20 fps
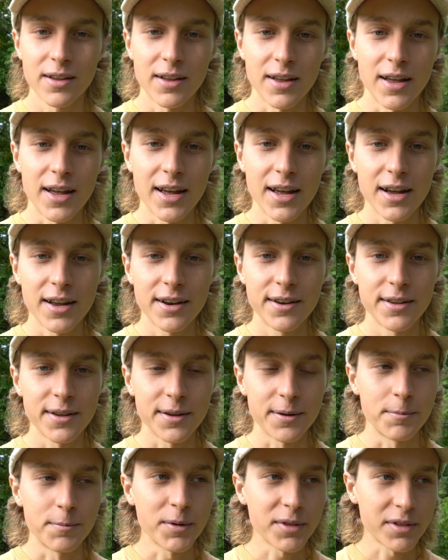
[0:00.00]
And
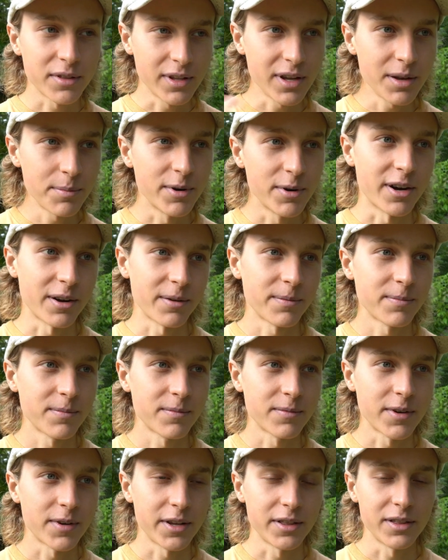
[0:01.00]
with Libra,
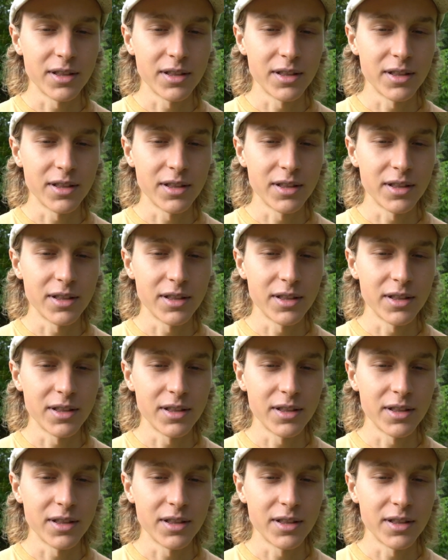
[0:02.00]
right?